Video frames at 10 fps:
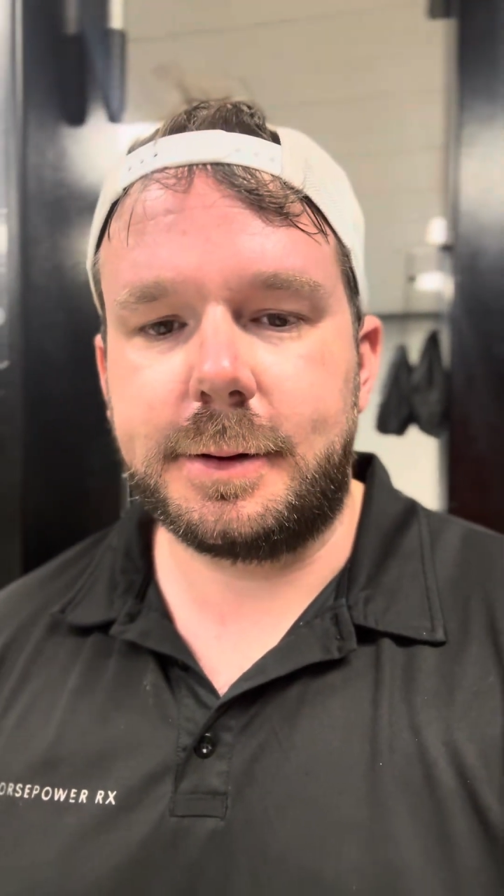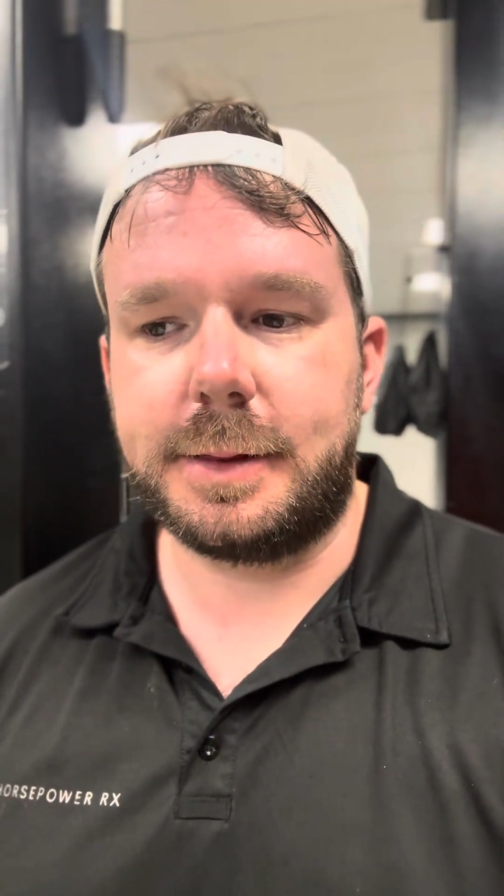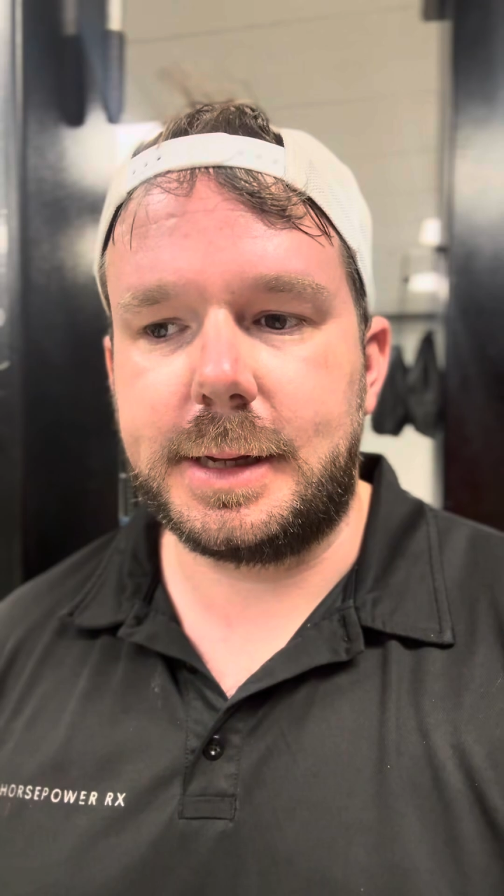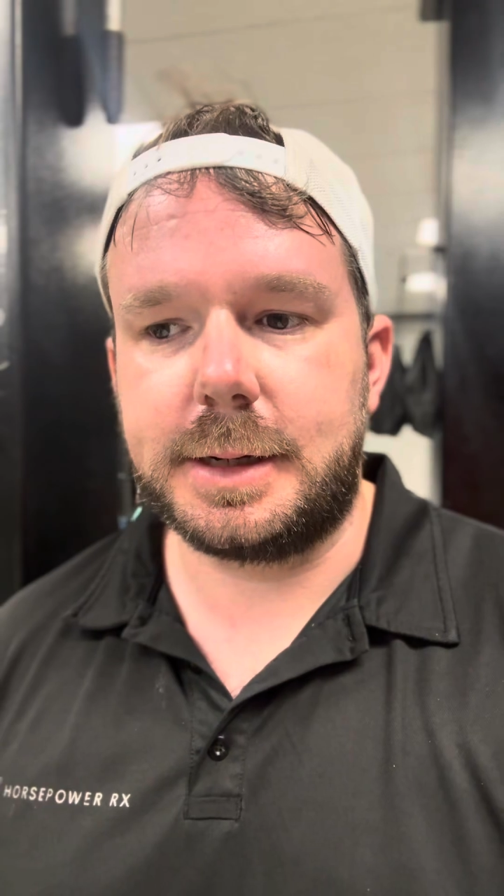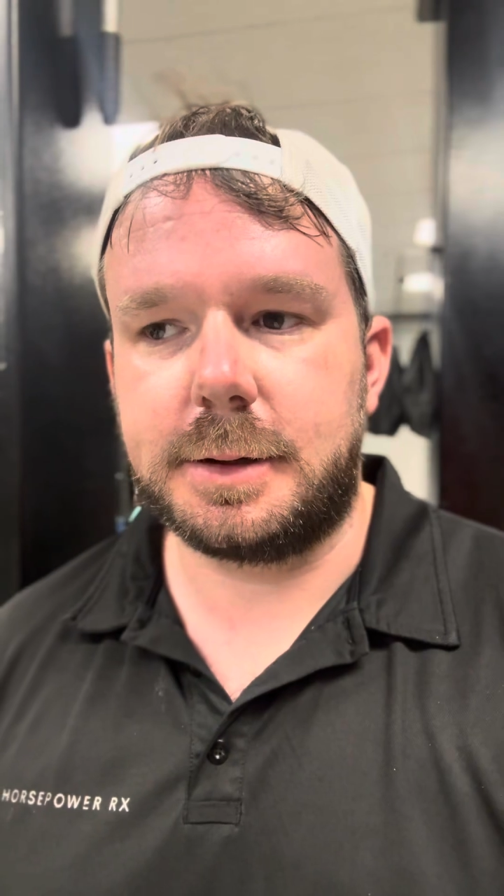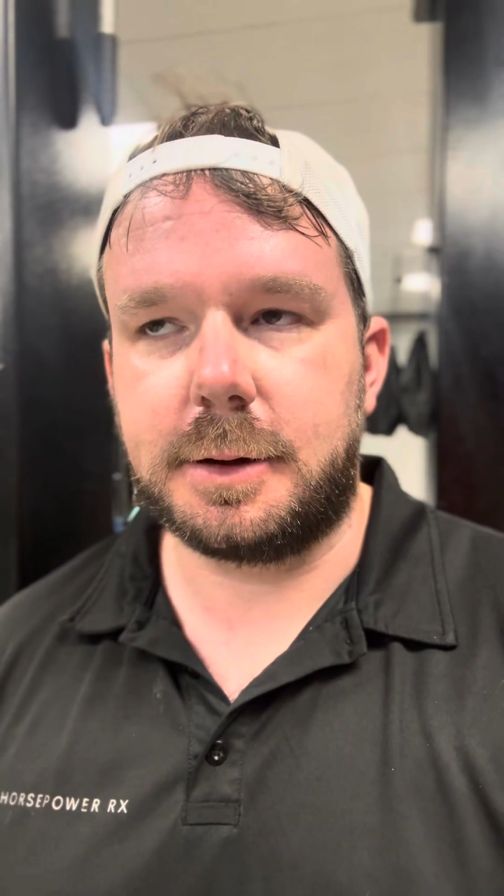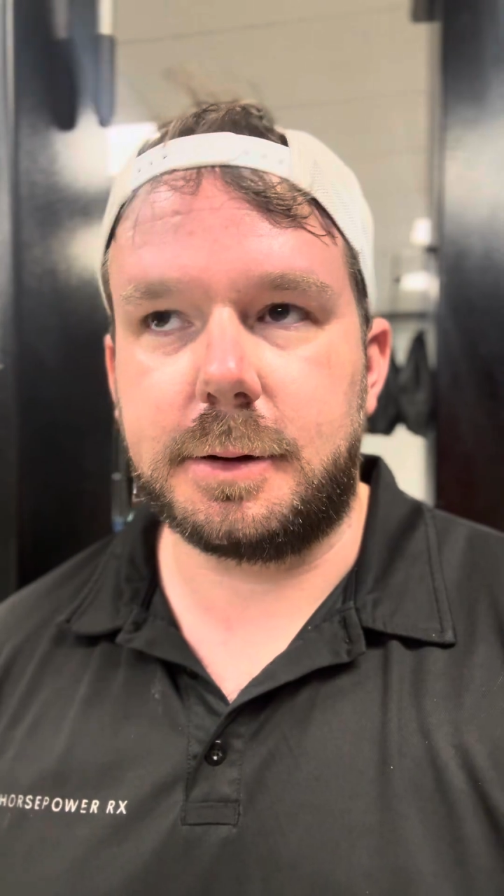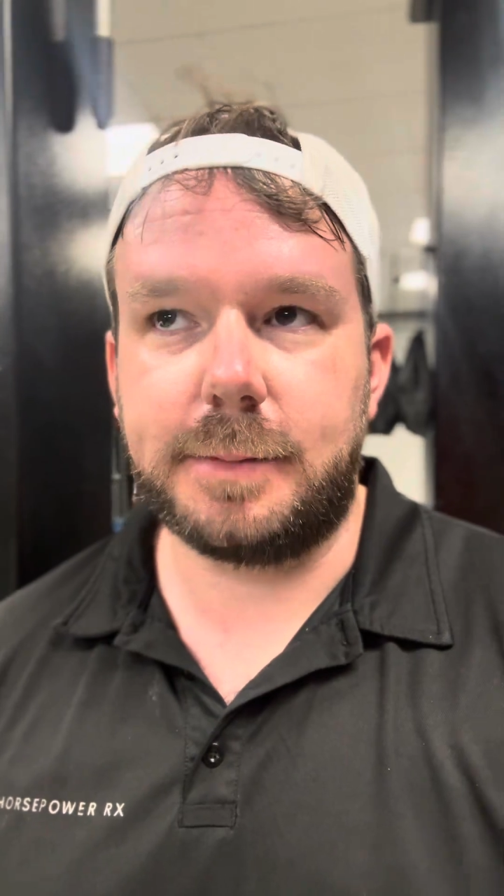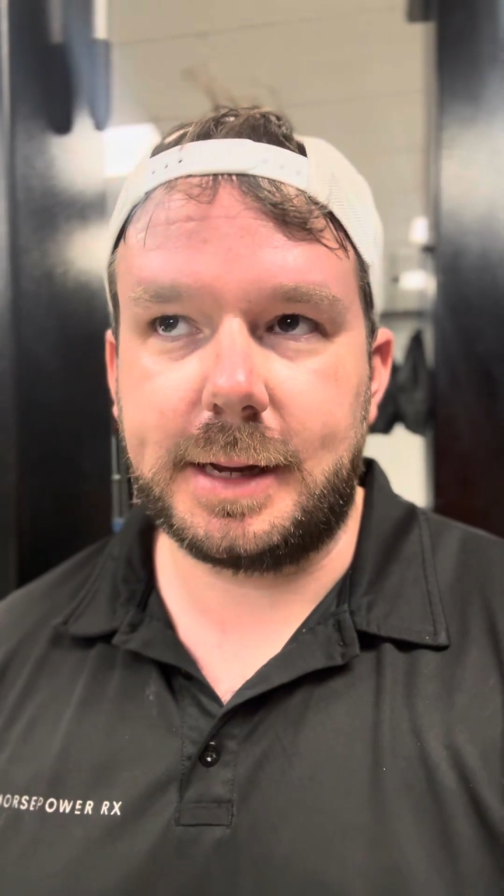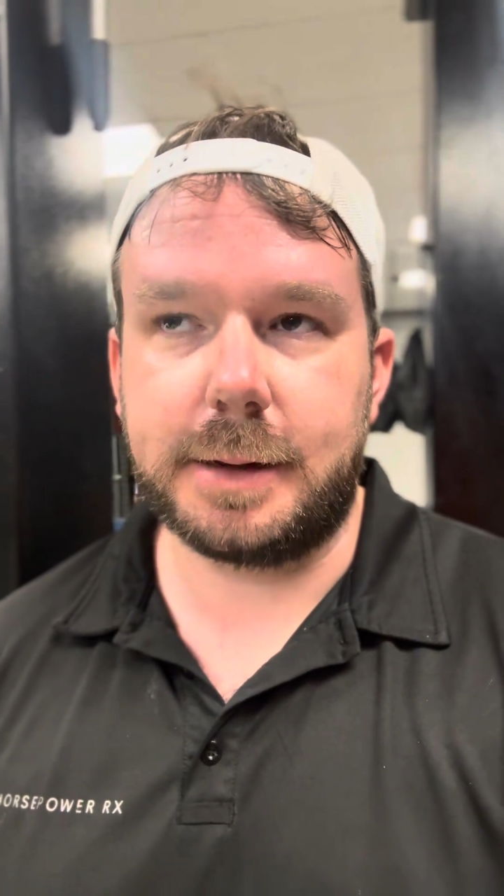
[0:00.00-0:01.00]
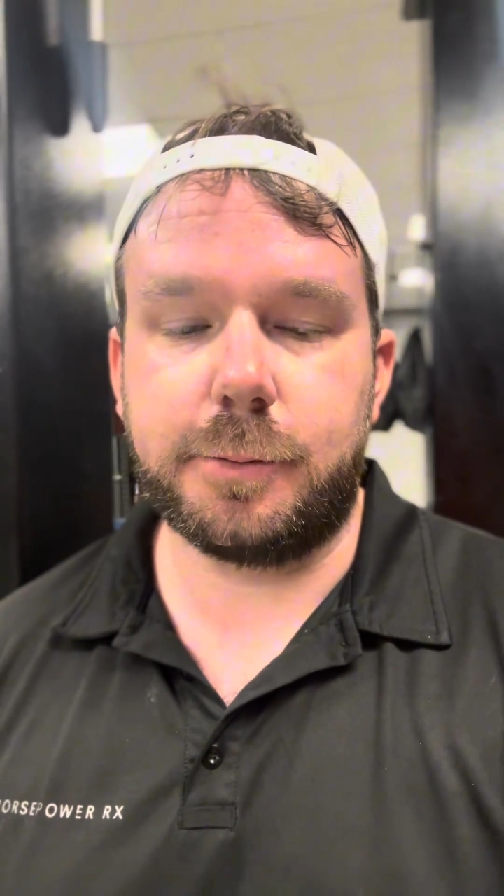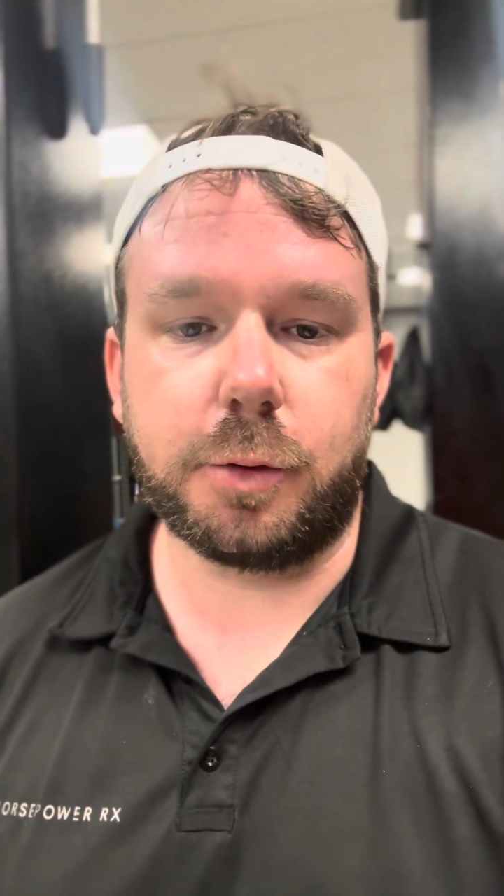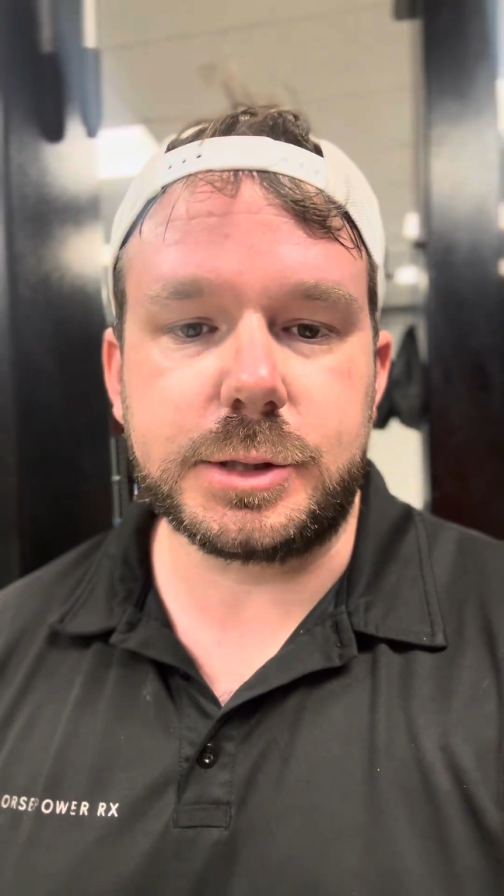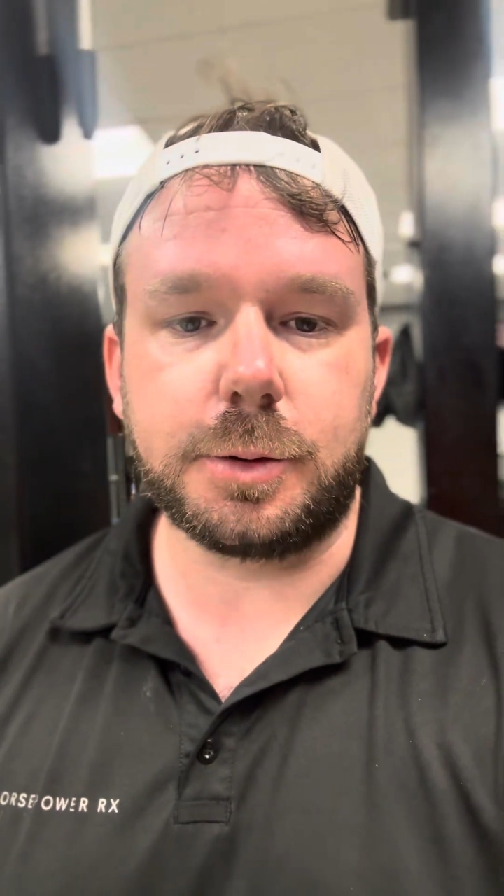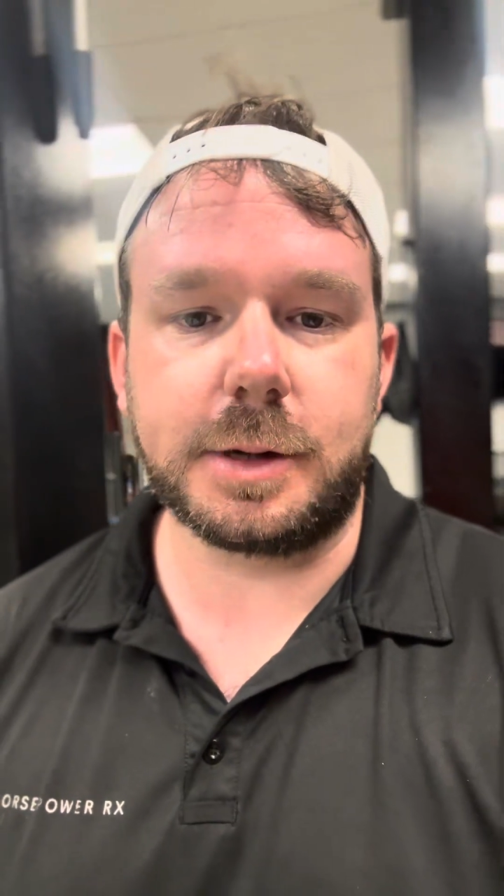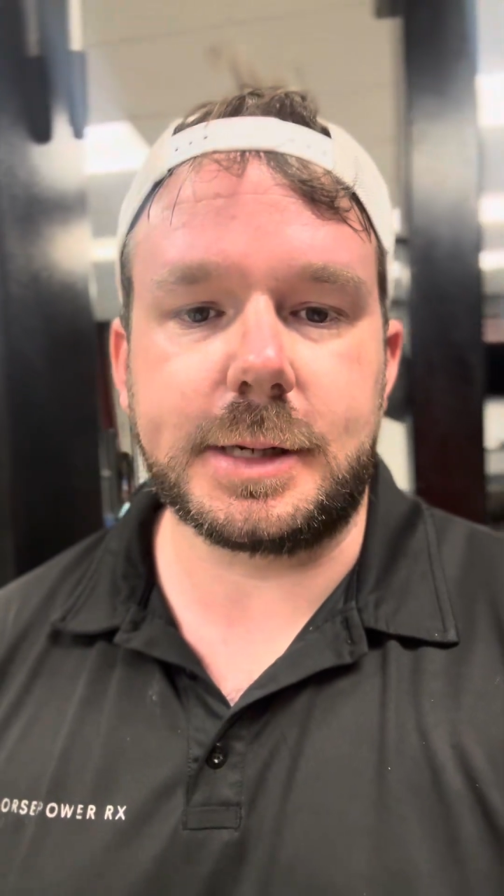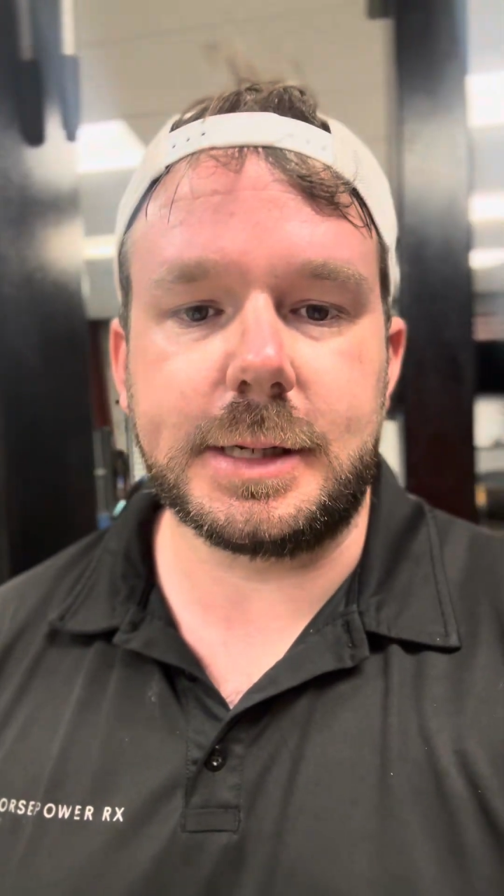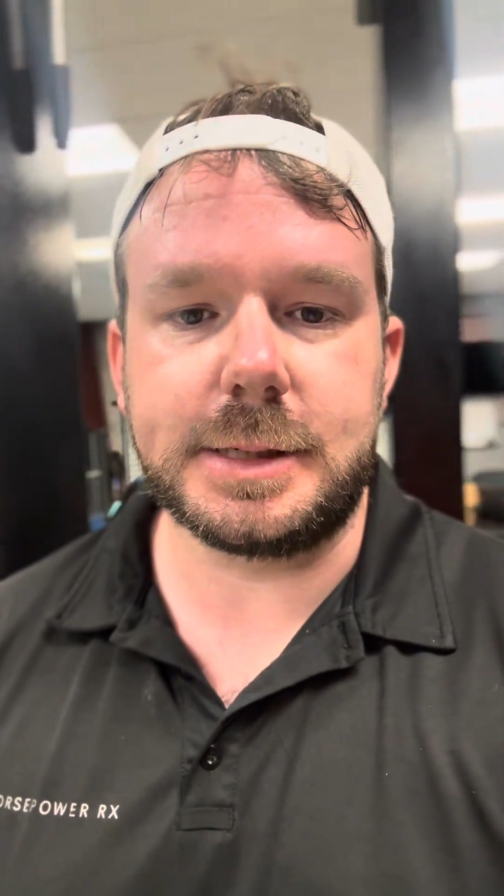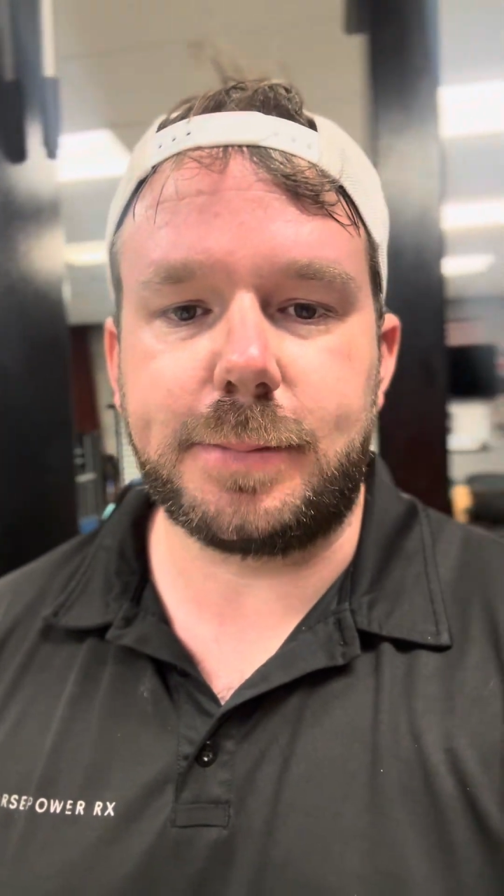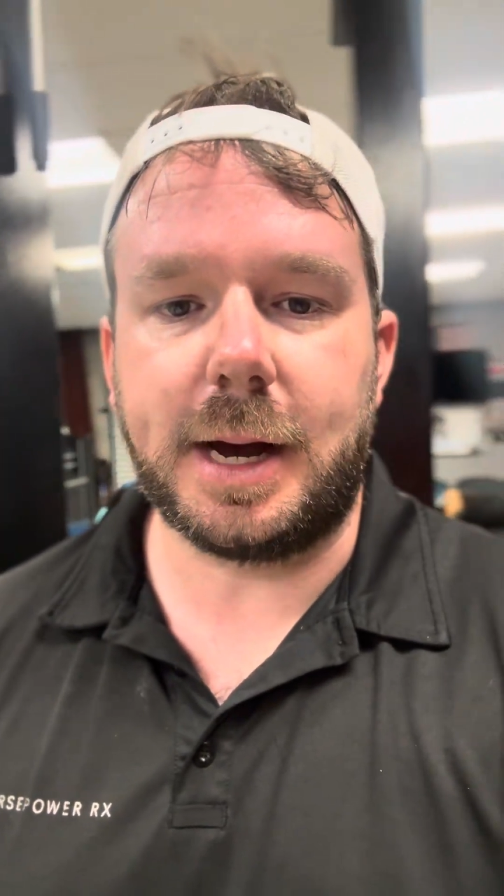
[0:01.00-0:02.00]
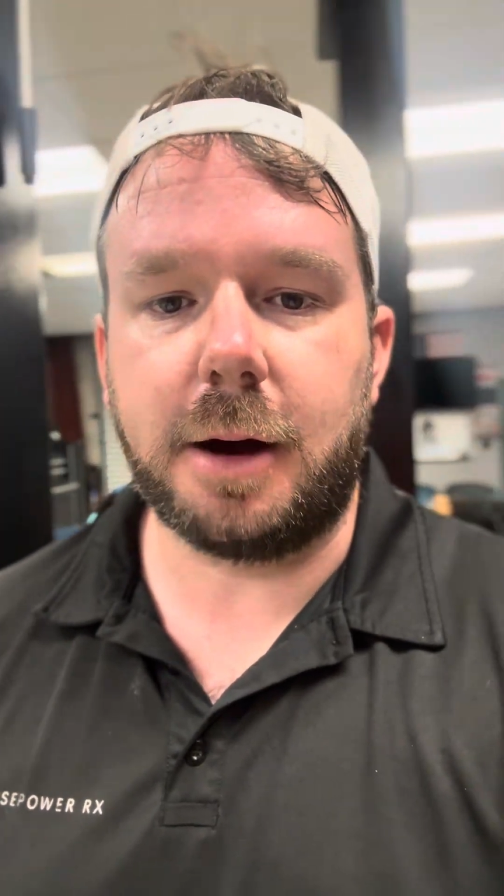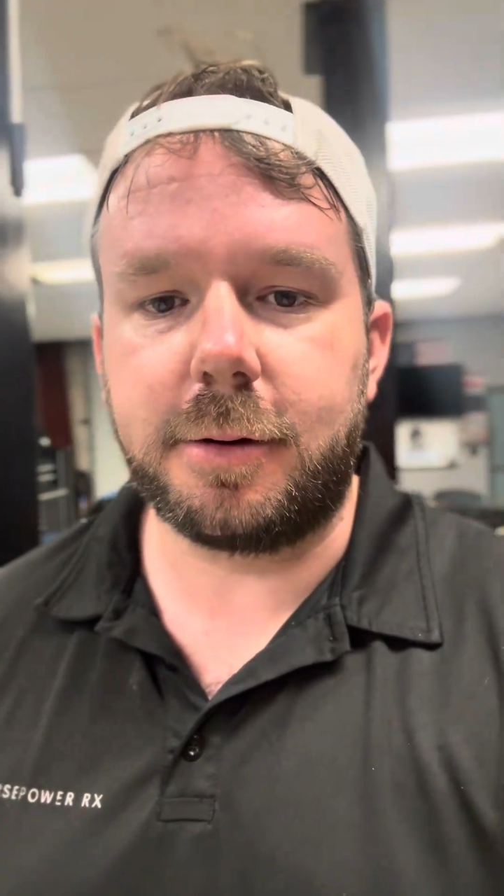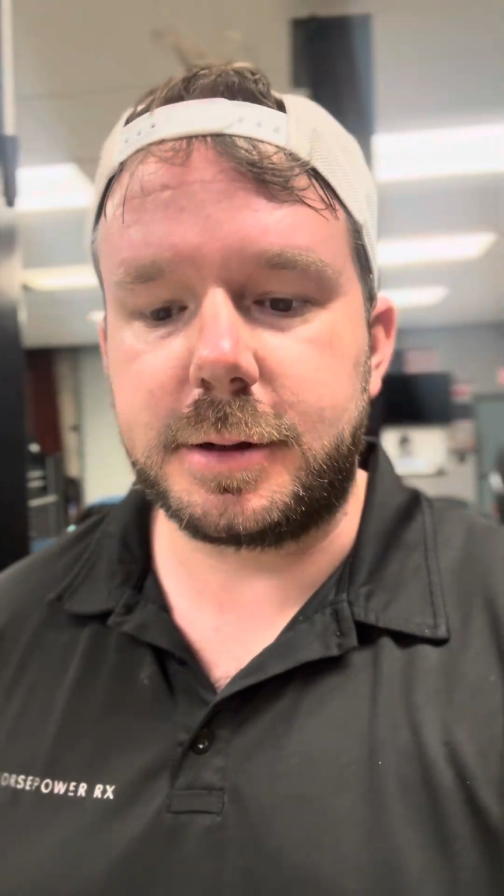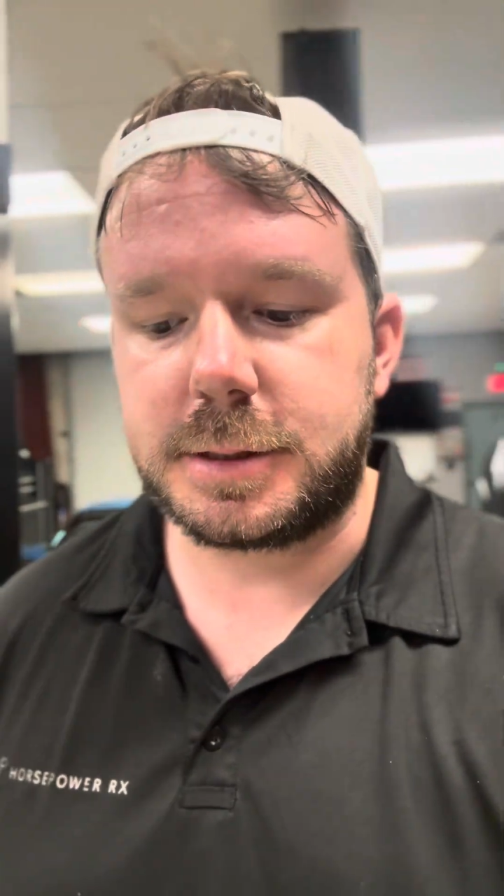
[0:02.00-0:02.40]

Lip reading: or making more torque than it did power.